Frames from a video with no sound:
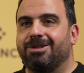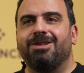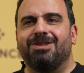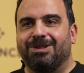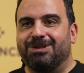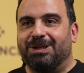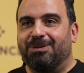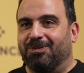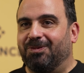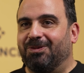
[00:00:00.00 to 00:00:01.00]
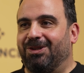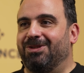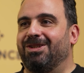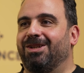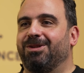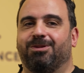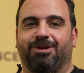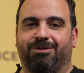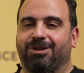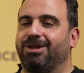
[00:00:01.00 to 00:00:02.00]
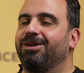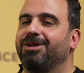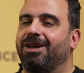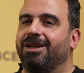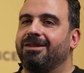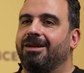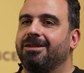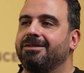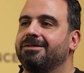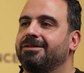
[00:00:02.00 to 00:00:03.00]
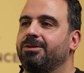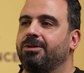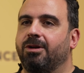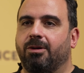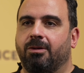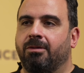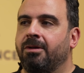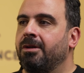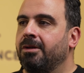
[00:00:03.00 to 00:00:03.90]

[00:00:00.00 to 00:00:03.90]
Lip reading: it's an easier job, because then you have clear guidelines, you know